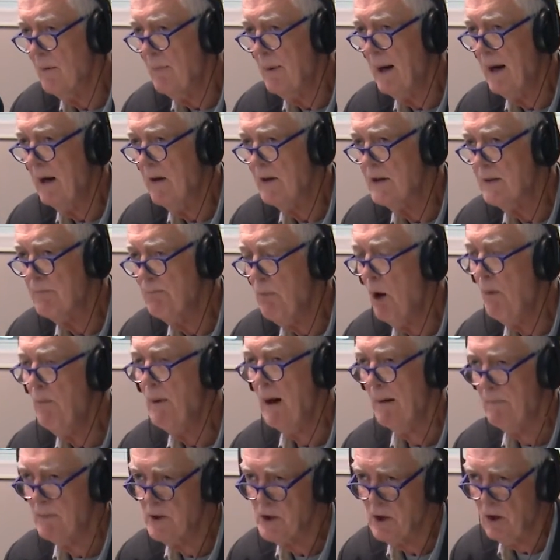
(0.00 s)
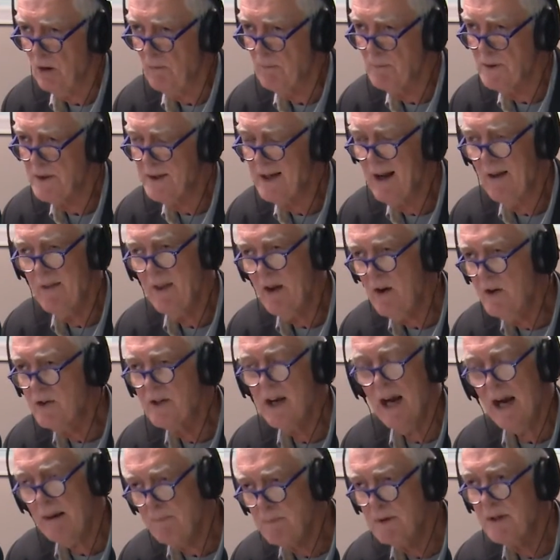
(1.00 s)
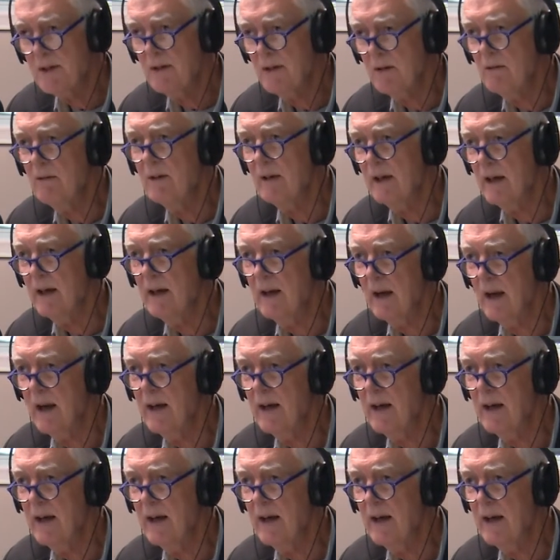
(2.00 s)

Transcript: About pop-up shops. Now, those are absolutely